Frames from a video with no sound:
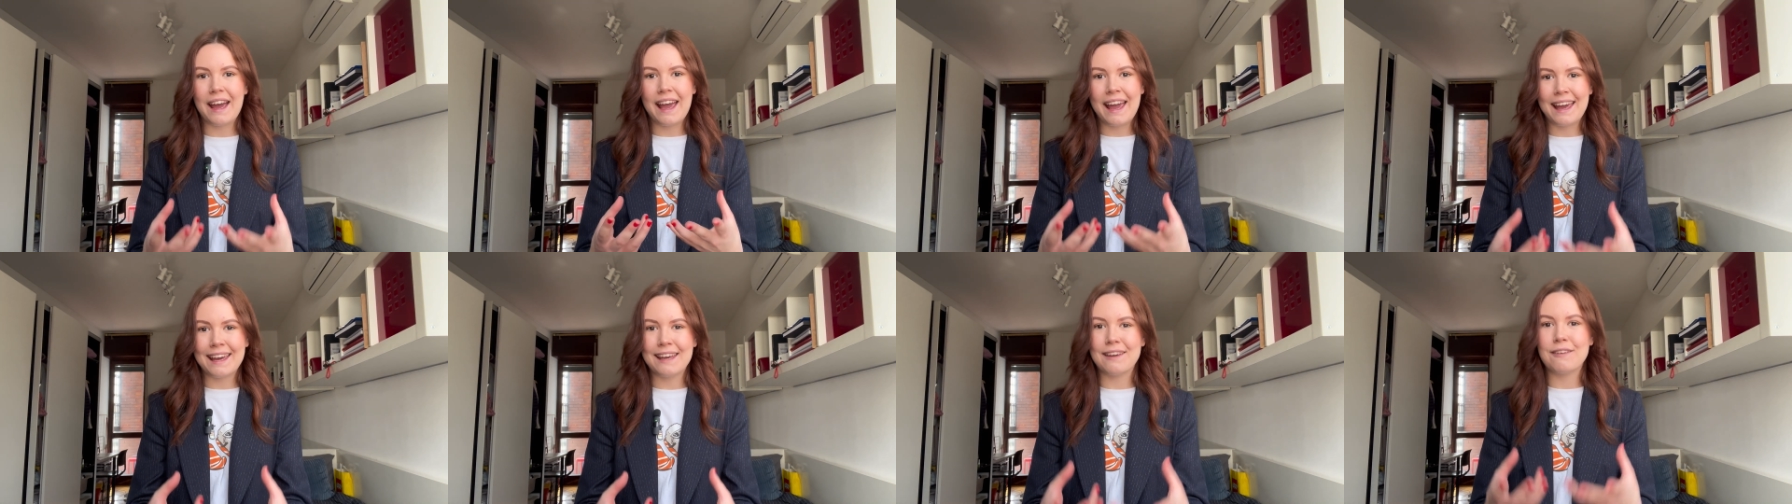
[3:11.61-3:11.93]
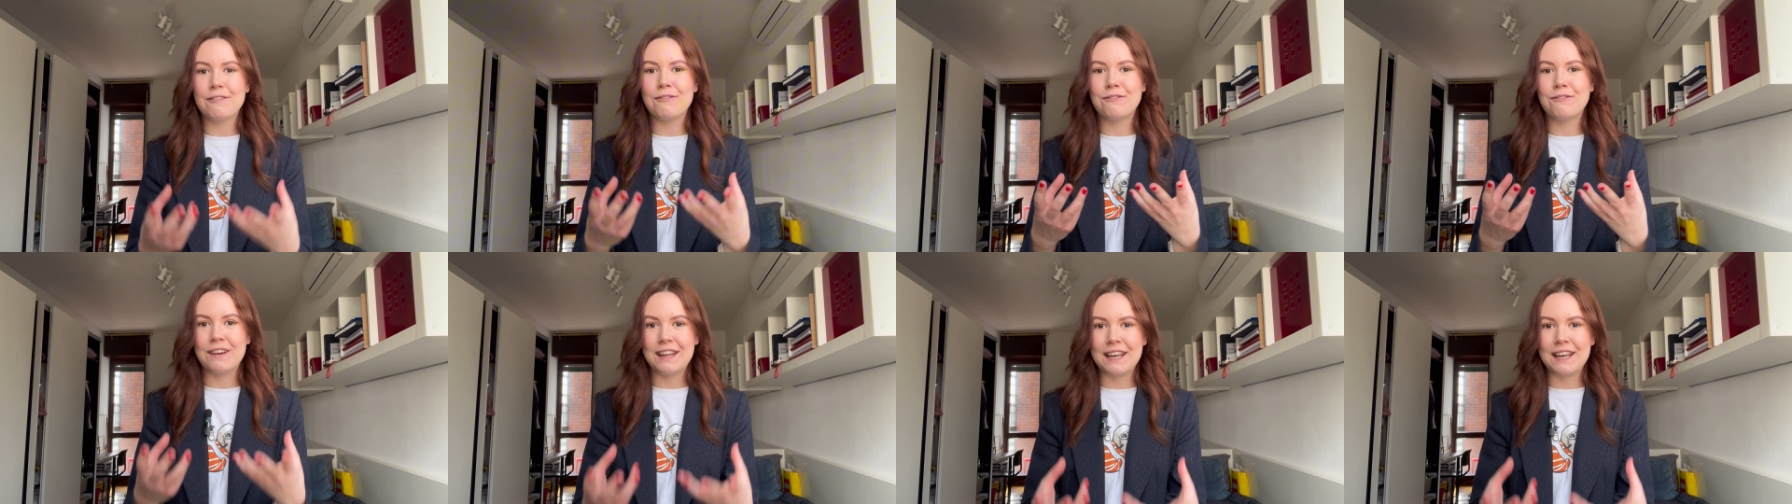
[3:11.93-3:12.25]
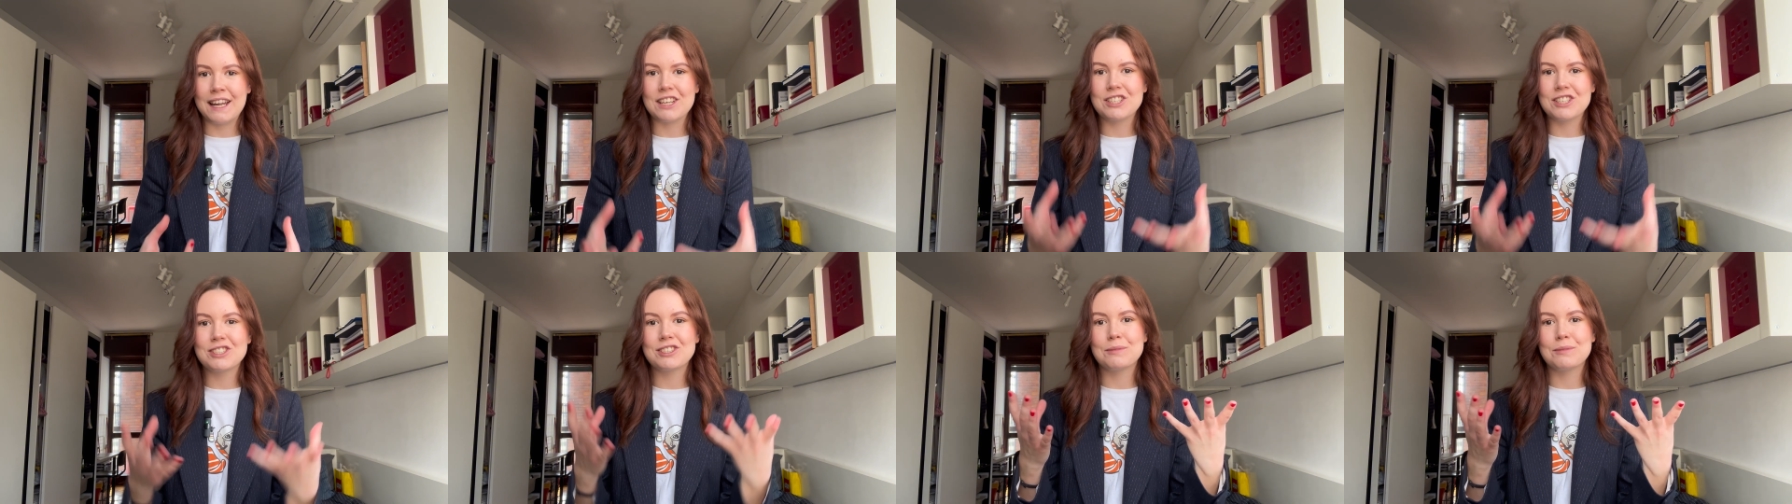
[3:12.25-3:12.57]
a
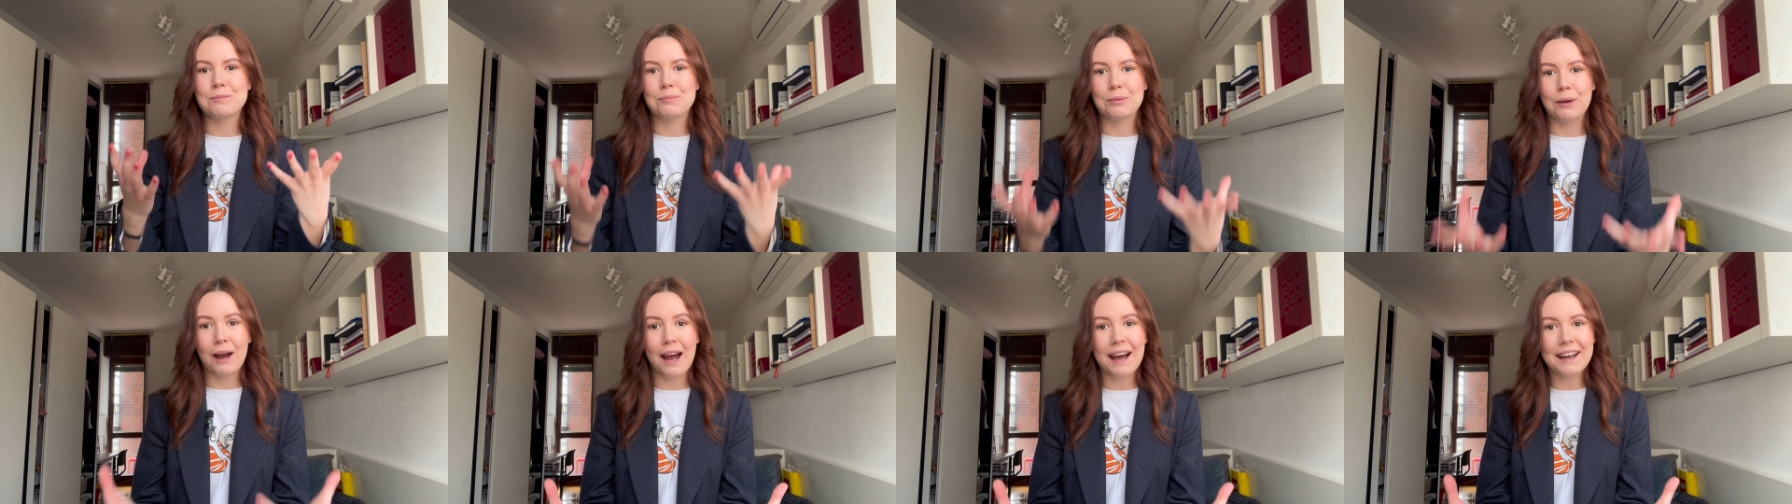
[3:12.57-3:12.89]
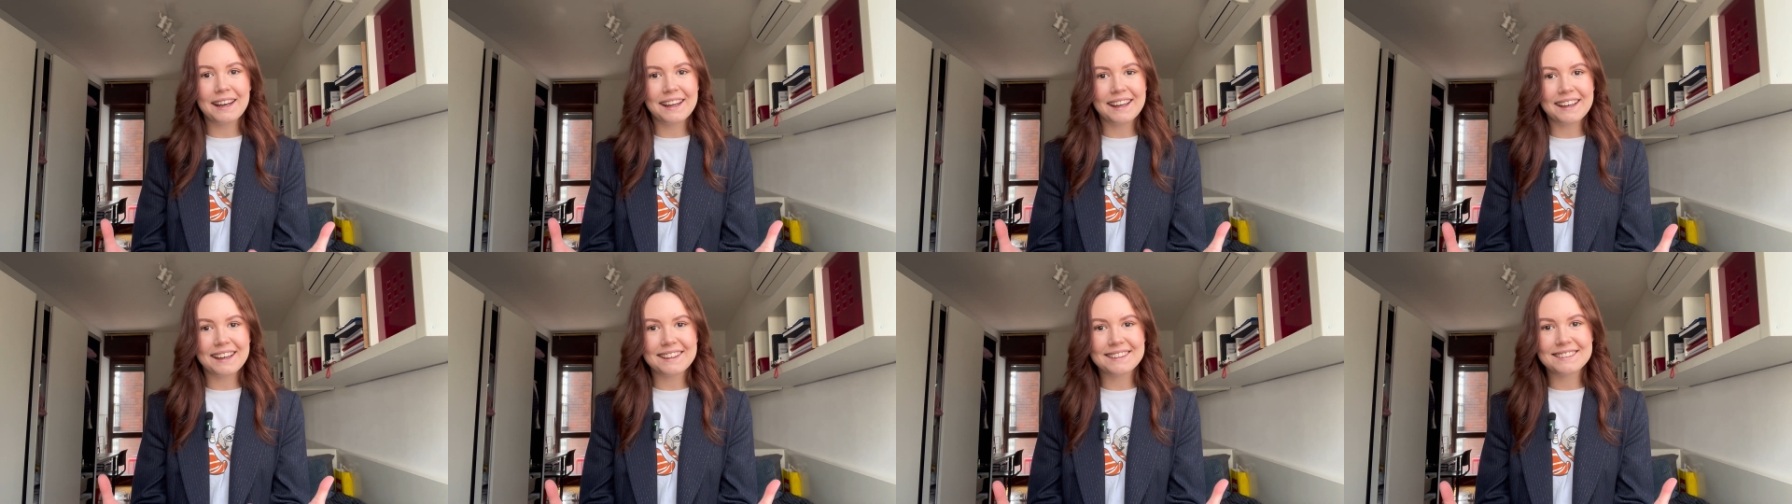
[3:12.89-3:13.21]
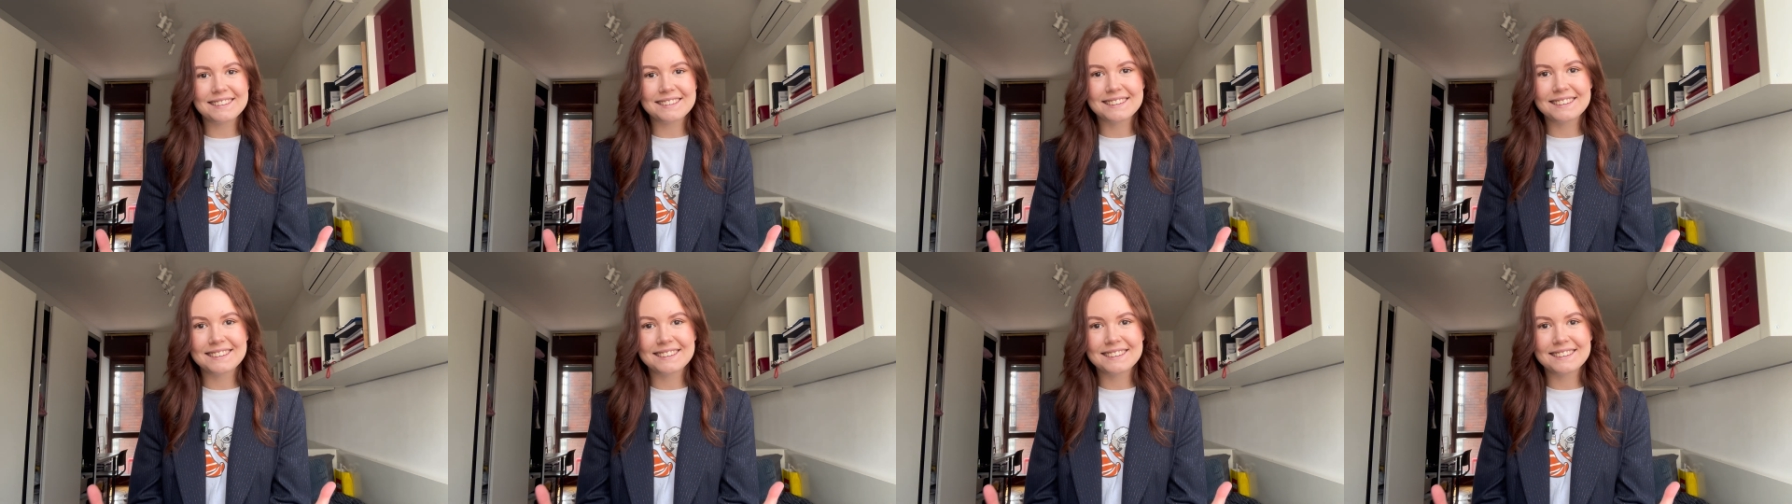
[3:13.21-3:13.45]
finished product.